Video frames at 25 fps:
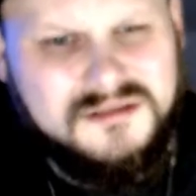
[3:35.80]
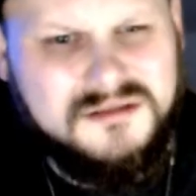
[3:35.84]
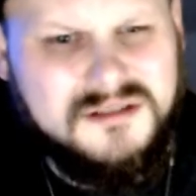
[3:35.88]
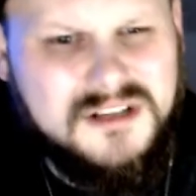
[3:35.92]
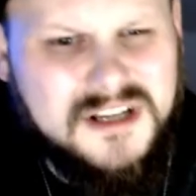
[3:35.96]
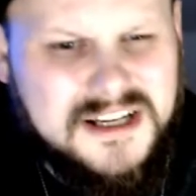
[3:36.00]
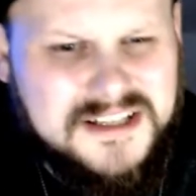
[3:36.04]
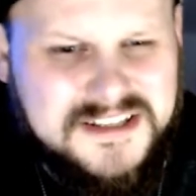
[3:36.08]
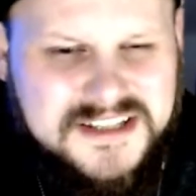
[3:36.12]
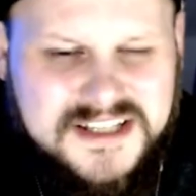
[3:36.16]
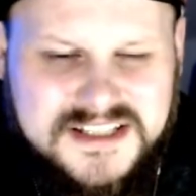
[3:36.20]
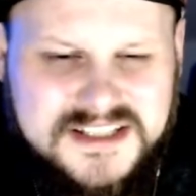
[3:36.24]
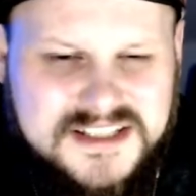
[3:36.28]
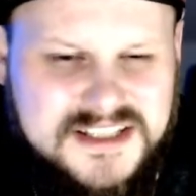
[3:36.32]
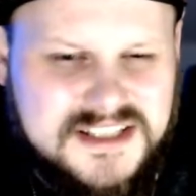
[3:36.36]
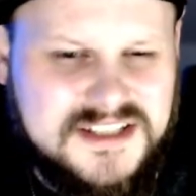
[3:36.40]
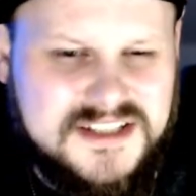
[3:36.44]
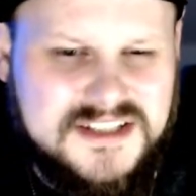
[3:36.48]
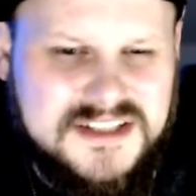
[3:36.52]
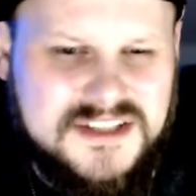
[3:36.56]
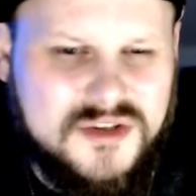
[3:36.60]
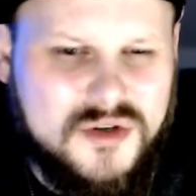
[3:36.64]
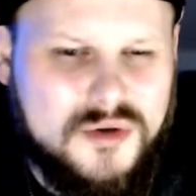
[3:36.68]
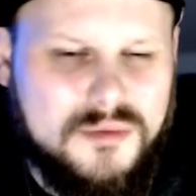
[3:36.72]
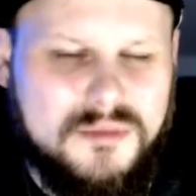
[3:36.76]
This is
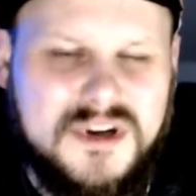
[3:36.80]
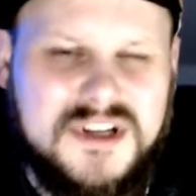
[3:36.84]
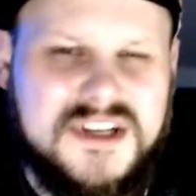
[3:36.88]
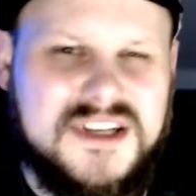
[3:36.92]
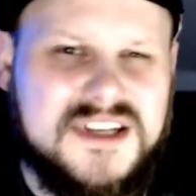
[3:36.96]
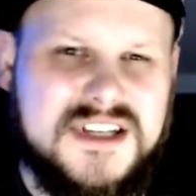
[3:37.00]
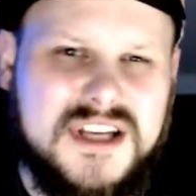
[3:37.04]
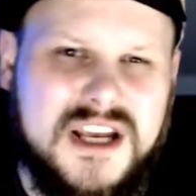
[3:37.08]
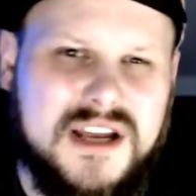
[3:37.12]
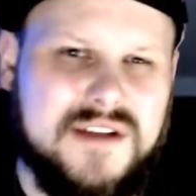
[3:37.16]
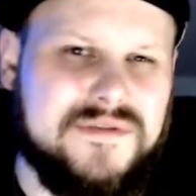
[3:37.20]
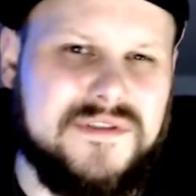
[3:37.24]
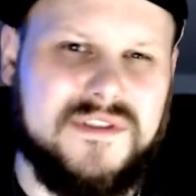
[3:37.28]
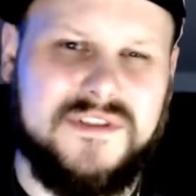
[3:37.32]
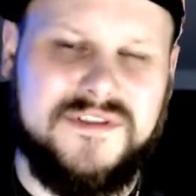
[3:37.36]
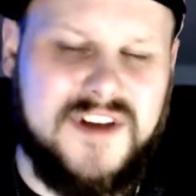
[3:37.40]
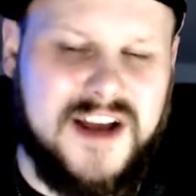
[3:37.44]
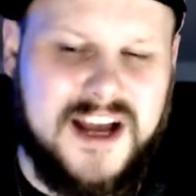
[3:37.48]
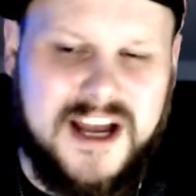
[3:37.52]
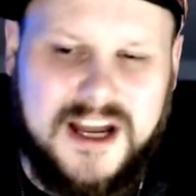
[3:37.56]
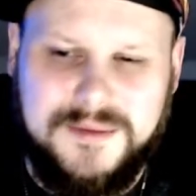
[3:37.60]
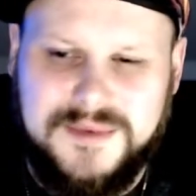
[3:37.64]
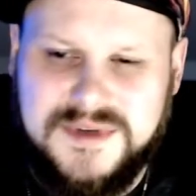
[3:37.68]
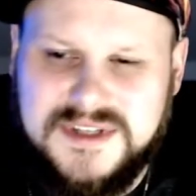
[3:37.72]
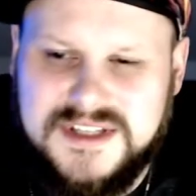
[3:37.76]
so much Cypher
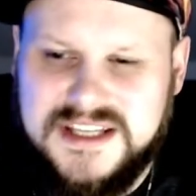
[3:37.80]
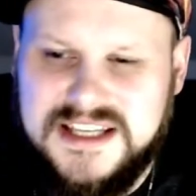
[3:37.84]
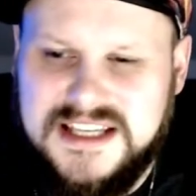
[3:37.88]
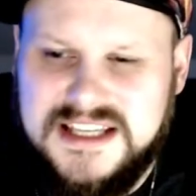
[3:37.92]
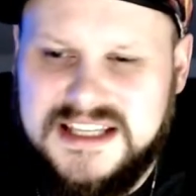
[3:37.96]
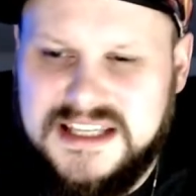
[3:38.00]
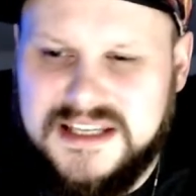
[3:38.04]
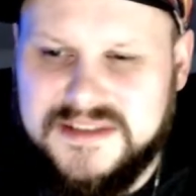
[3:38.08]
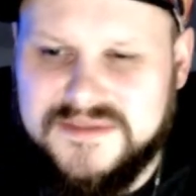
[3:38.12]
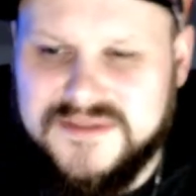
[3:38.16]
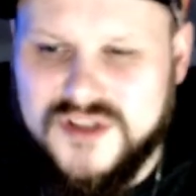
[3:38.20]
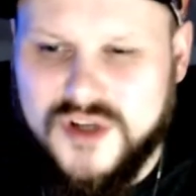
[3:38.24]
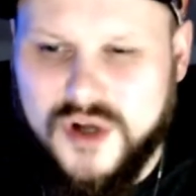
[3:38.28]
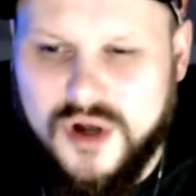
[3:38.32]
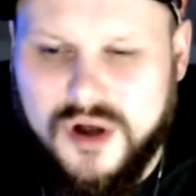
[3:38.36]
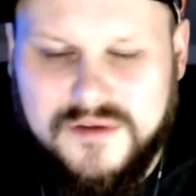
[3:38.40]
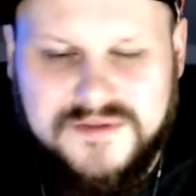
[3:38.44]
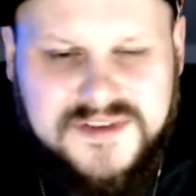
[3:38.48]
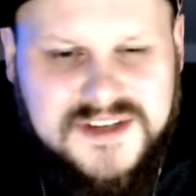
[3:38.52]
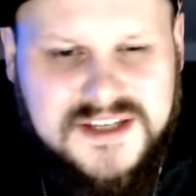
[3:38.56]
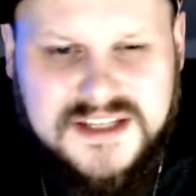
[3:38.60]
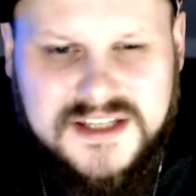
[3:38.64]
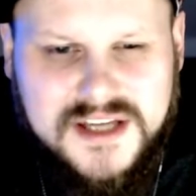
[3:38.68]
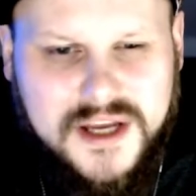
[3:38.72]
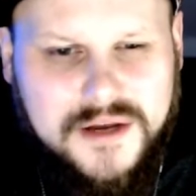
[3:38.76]
vibes. He gives off
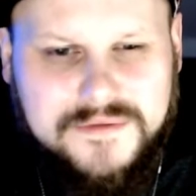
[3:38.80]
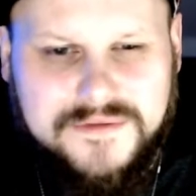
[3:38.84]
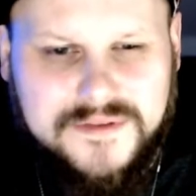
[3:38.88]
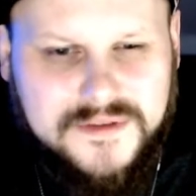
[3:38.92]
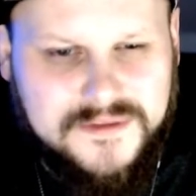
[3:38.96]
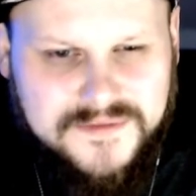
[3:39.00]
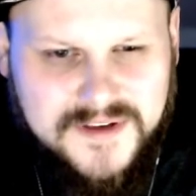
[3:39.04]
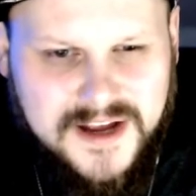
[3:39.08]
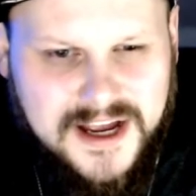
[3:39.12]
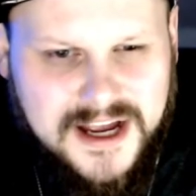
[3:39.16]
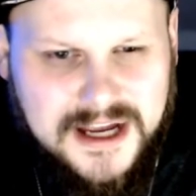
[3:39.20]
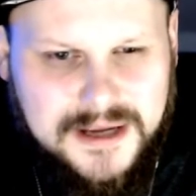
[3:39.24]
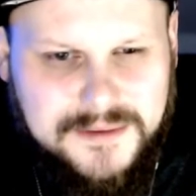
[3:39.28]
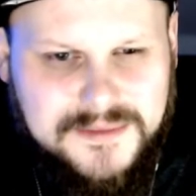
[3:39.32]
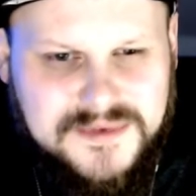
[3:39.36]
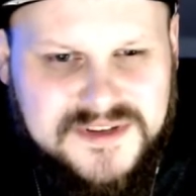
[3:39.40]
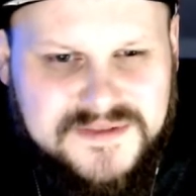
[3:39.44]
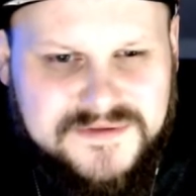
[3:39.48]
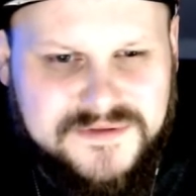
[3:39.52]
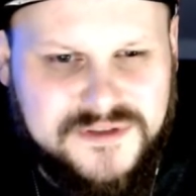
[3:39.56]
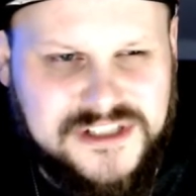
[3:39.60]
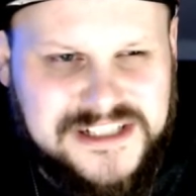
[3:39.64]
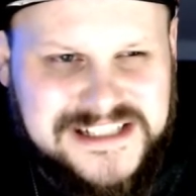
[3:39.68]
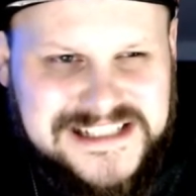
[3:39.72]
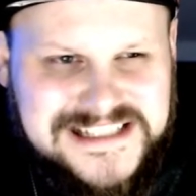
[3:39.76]
Cypher vibes
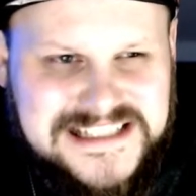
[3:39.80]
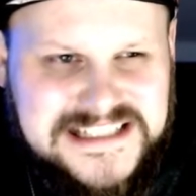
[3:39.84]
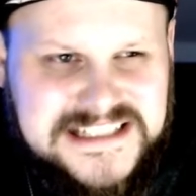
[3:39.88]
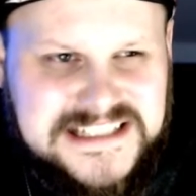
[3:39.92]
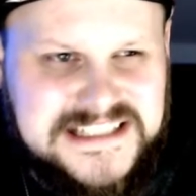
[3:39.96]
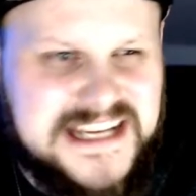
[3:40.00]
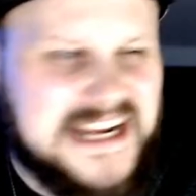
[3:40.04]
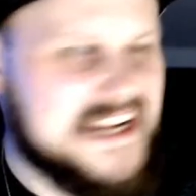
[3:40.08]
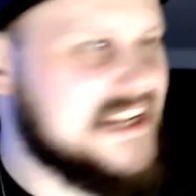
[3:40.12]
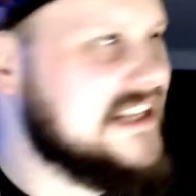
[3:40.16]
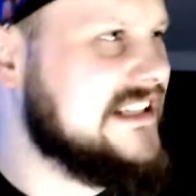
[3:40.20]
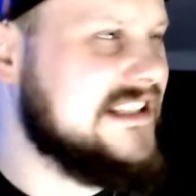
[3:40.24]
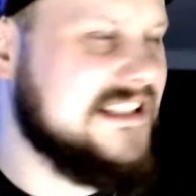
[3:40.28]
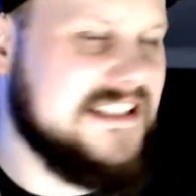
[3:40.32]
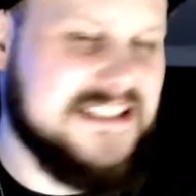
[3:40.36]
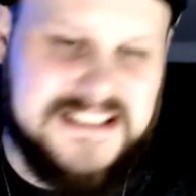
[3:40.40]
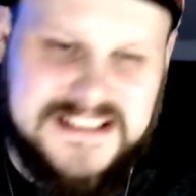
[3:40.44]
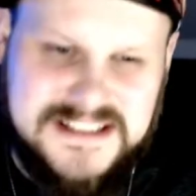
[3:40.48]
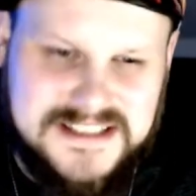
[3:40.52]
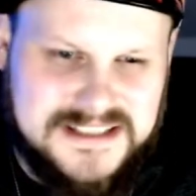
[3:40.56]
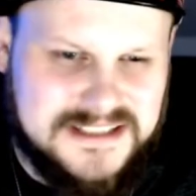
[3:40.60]
for days.